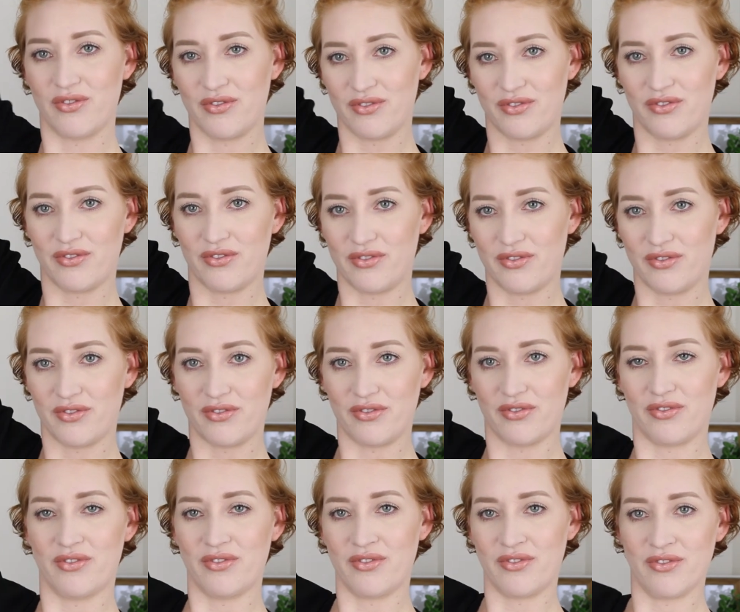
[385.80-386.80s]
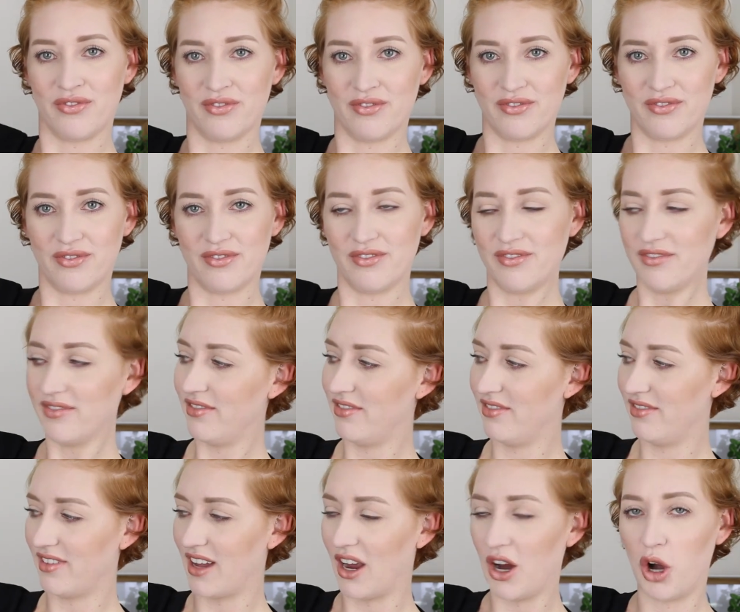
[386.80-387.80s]
mm,
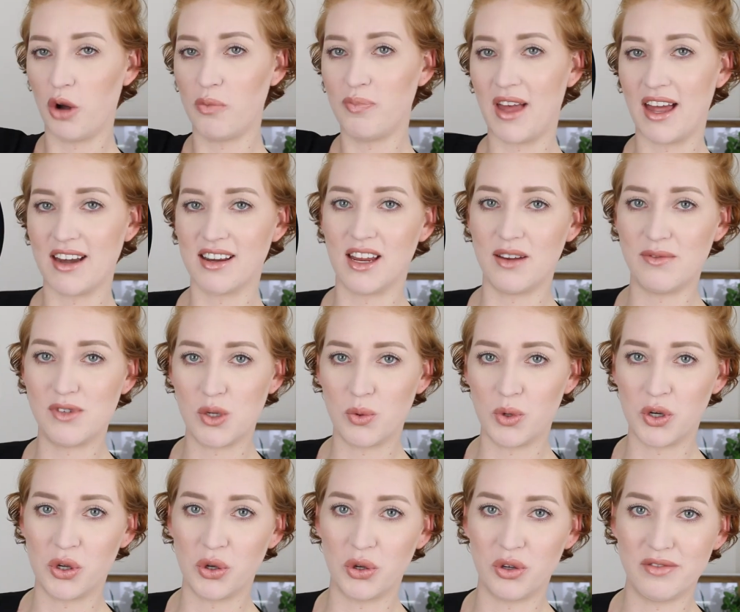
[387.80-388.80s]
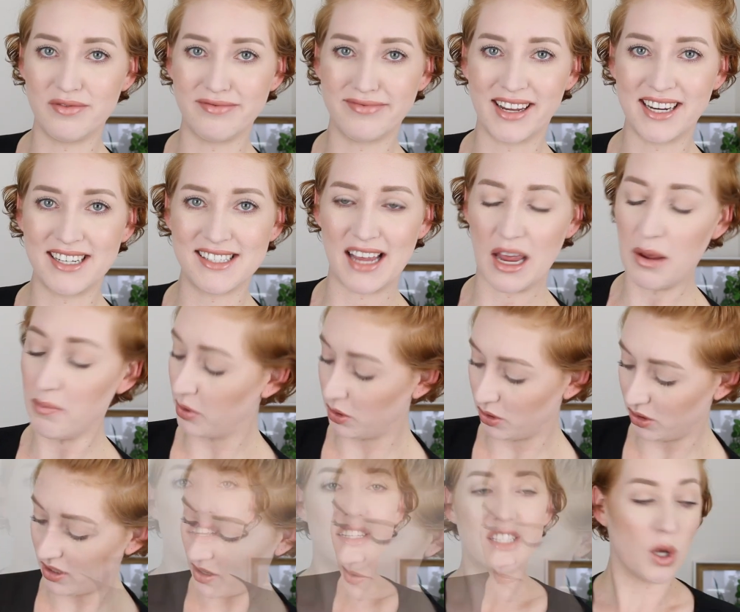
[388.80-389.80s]
I hope that gives you a good
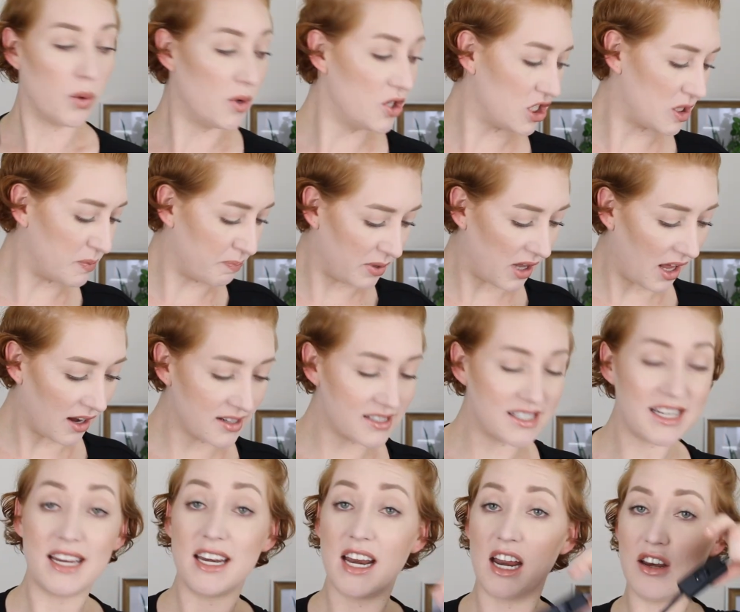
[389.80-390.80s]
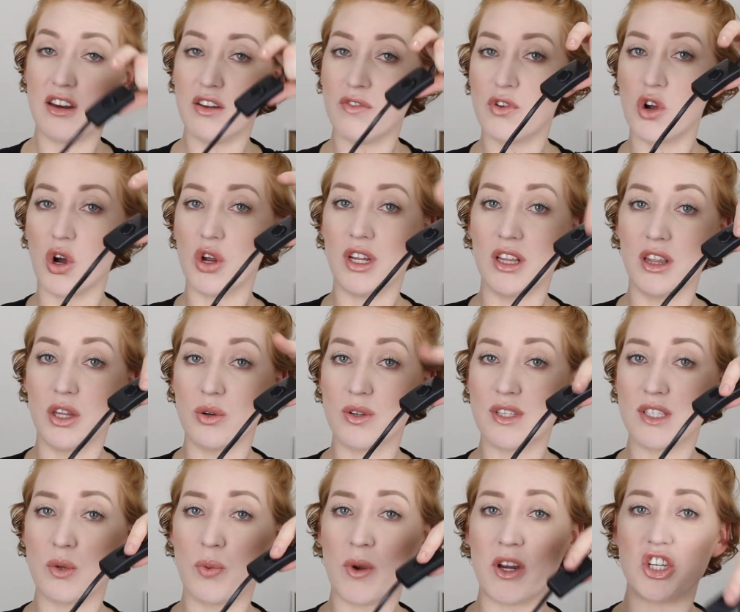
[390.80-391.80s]
example. So it just plugs in and you've got your little
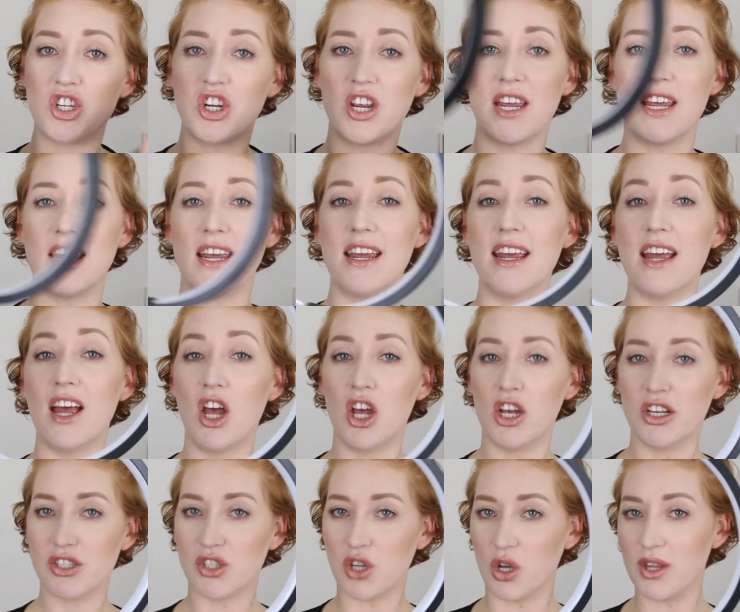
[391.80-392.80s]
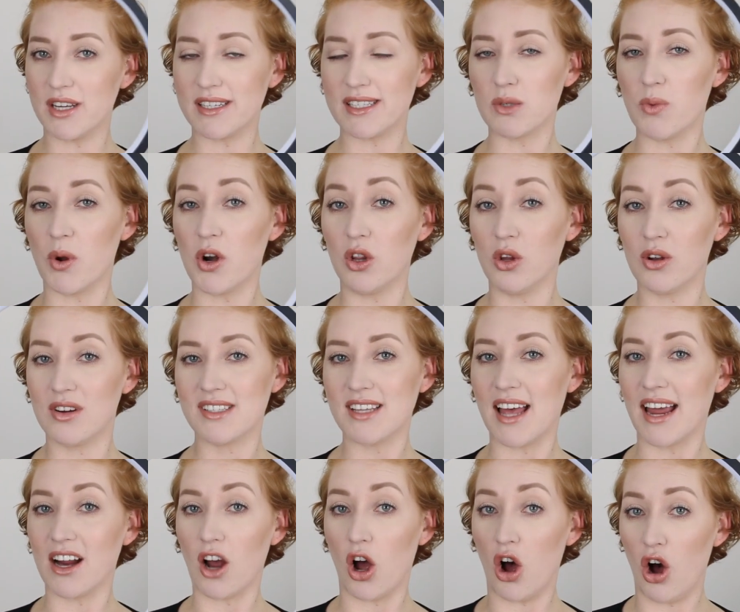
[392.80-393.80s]
switch here. So this is what it looks
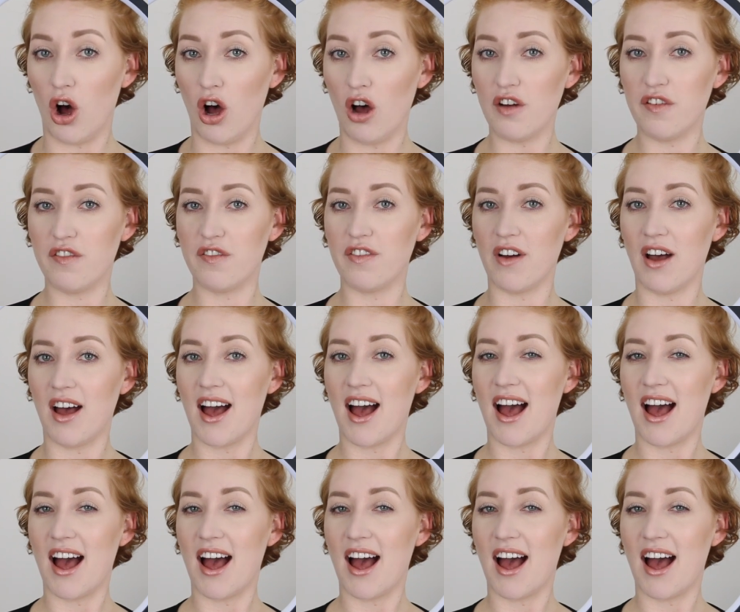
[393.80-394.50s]
like off.